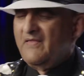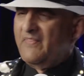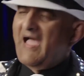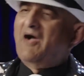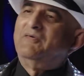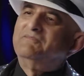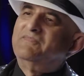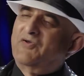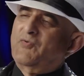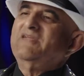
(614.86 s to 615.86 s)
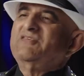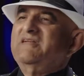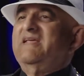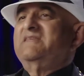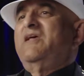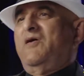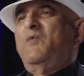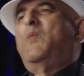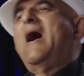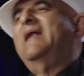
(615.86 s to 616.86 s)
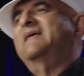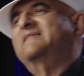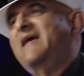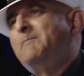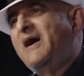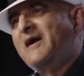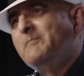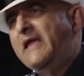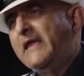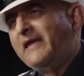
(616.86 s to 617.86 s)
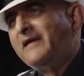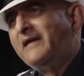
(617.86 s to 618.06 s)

Now, the question is, why does that bug me?